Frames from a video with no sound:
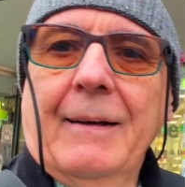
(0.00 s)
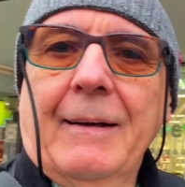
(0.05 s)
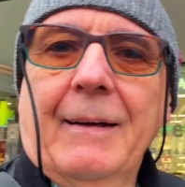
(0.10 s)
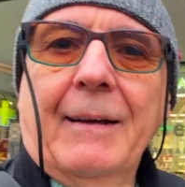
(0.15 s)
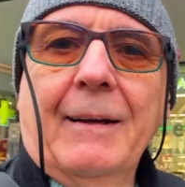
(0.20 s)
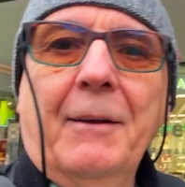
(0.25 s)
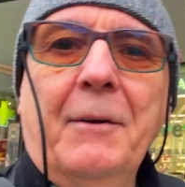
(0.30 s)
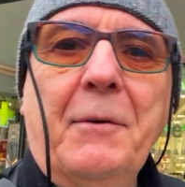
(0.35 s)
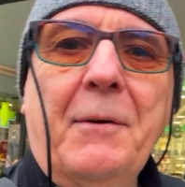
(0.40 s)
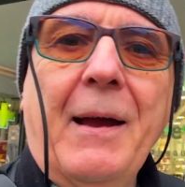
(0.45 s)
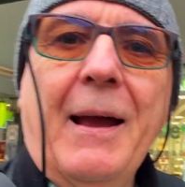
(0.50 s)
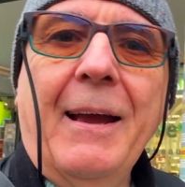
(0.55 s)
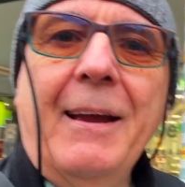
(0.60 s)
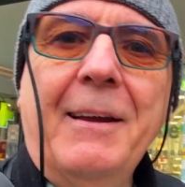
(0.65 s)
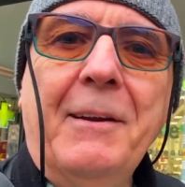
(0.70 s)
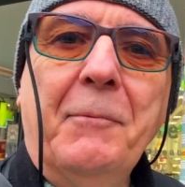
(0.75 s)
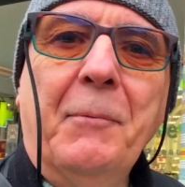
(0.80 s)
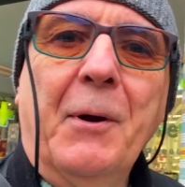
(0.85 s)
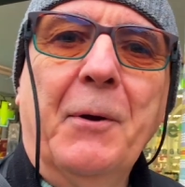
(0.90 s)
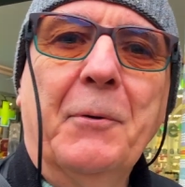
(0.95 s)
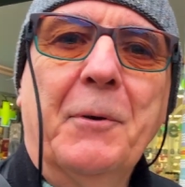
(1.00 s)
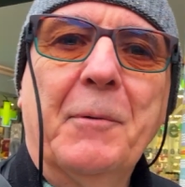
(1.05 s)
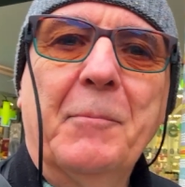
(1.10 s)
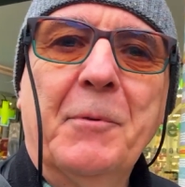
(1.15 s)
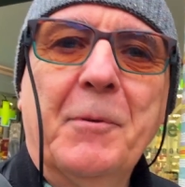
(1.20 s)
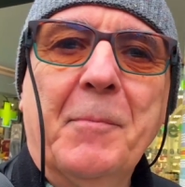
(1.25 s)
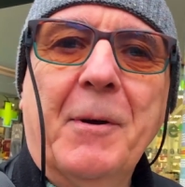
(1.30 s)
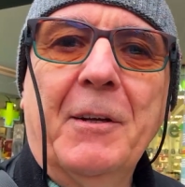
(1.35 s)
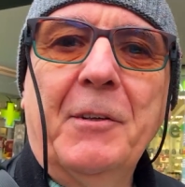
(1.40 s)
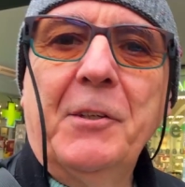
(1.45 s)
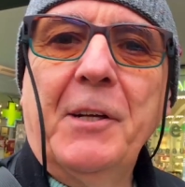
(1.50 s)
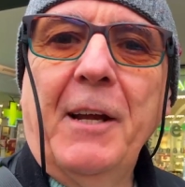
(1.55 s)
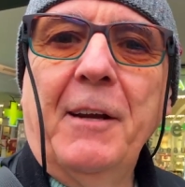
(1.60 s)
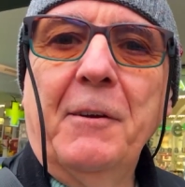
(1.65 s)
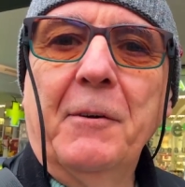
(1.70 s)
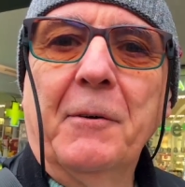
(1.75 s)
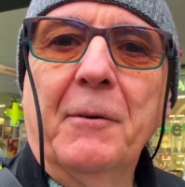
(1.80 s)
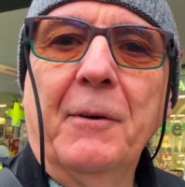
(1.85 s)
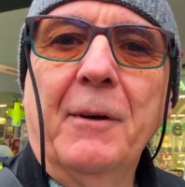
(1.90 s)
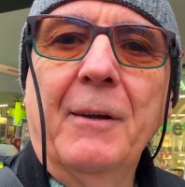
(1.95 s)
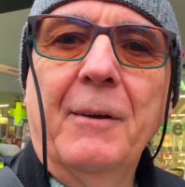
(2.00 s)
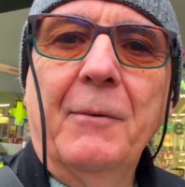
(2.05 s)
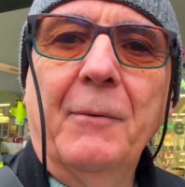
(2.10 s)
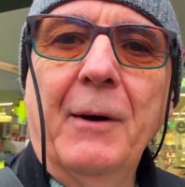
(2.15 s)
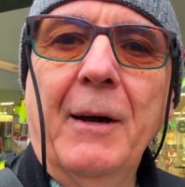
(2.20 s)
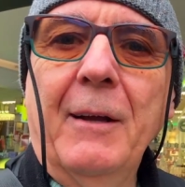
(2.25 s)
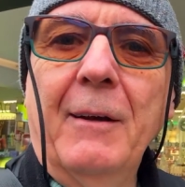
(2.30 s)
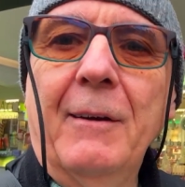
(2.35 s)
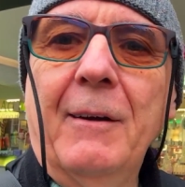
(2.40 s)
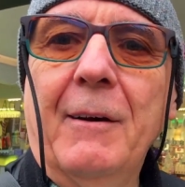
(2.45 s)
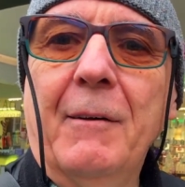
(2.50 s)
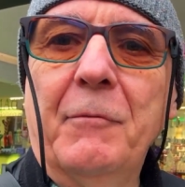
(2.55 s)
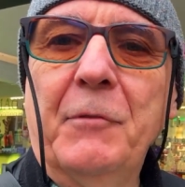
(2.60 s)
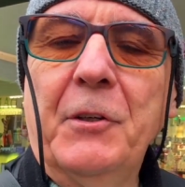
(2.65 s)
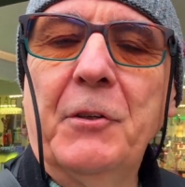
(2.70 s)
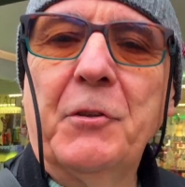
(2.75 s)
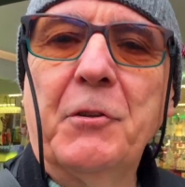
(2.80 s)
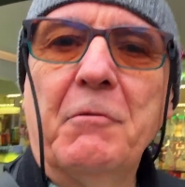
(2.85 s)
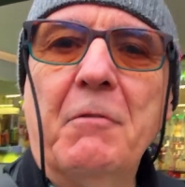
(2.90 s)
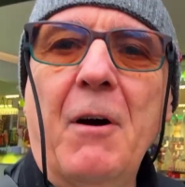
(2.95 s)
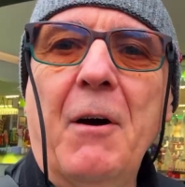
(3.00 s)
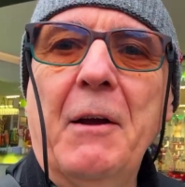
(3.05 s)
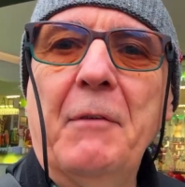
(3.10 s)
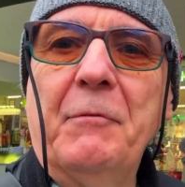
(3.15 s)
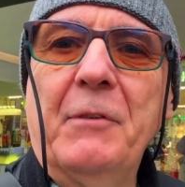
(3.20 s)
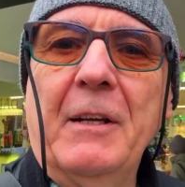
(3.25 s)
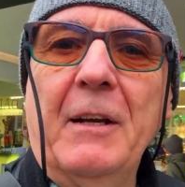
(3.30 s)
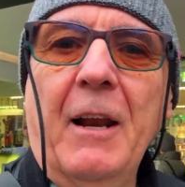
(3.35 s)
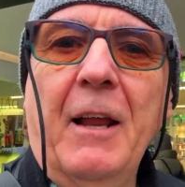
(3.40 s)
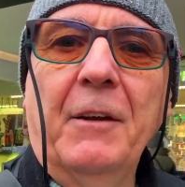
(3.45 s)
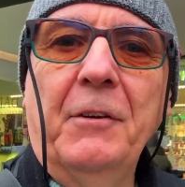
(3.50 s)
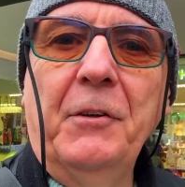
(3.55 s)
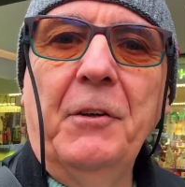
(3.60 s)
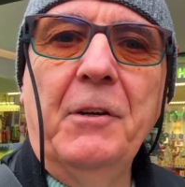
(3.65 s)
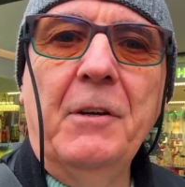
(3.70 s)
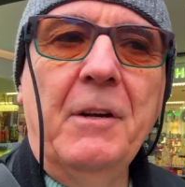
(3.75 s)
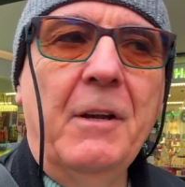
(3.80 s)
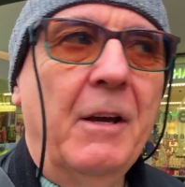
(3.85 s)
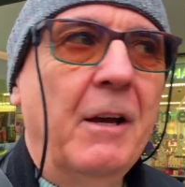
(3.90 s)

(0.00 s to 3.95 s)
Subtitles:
Hello and welcome to my channel. Well, I've just arrived in London.